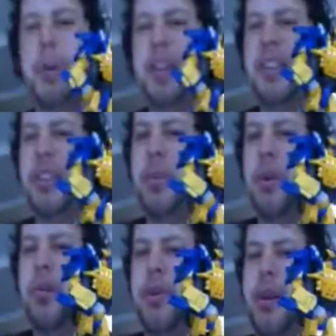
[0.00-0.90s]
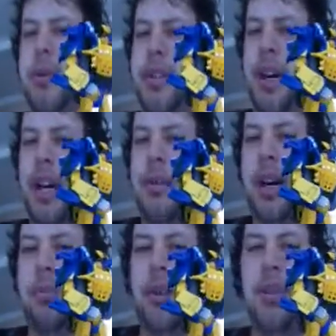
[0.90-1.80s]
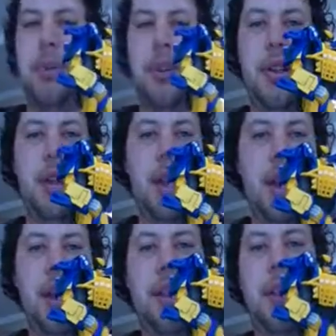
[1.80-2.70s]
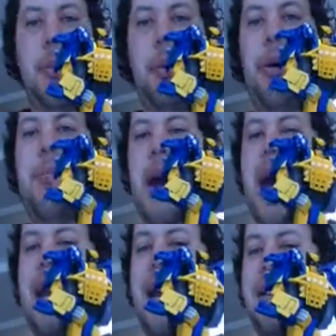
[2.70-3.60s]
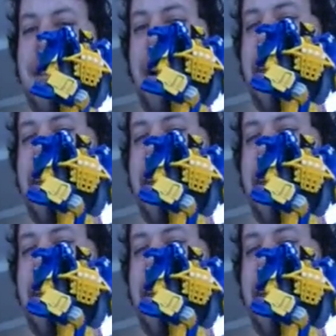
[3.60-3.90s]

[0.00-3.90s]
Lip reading: But this is Wolverine we're talking about, people. The #1 badass